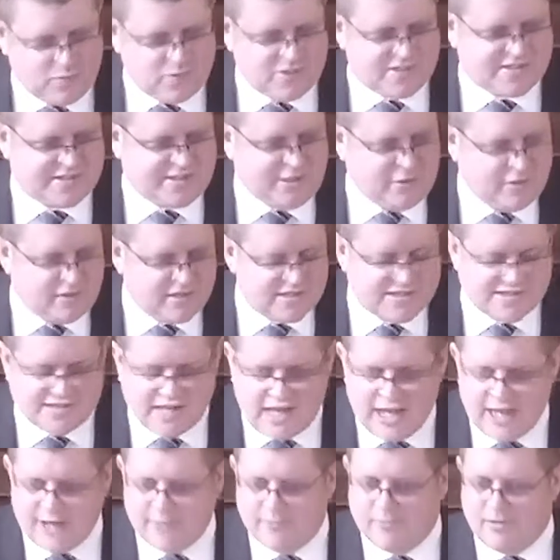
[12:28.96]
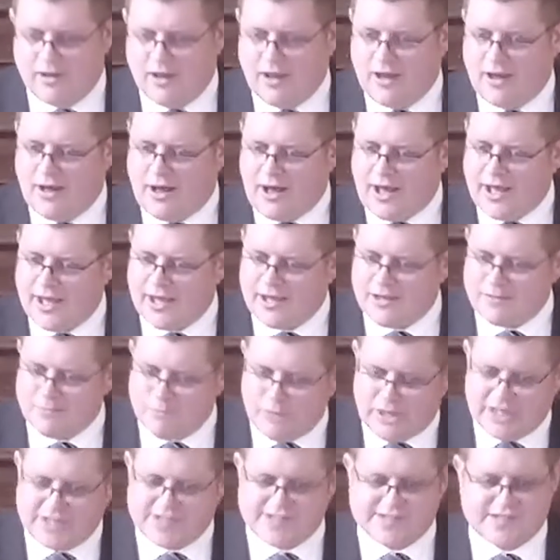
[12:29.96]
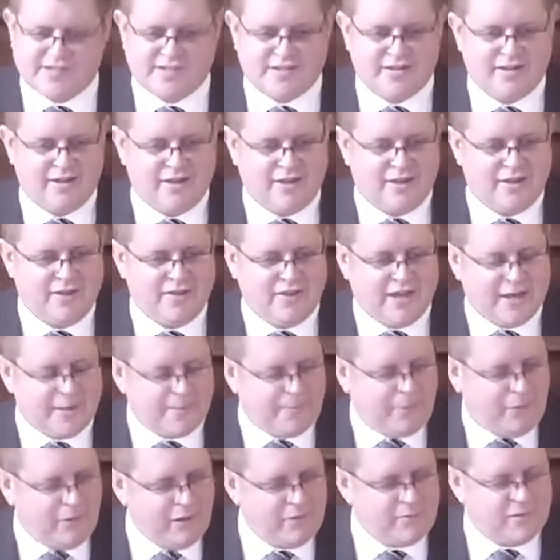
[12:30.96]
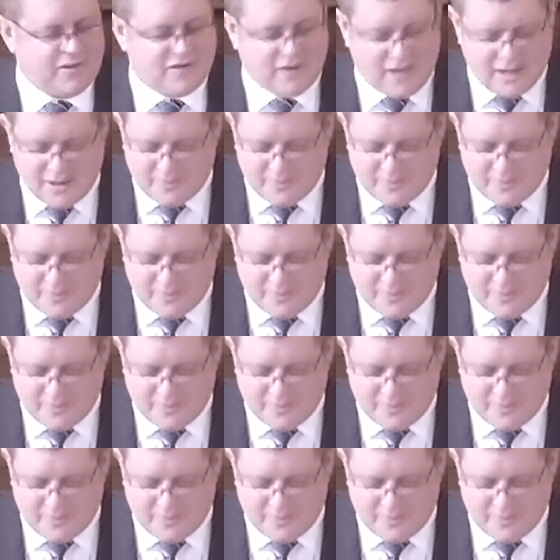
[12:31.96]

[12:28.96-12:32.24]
still the same. I had missed that appointment, I'd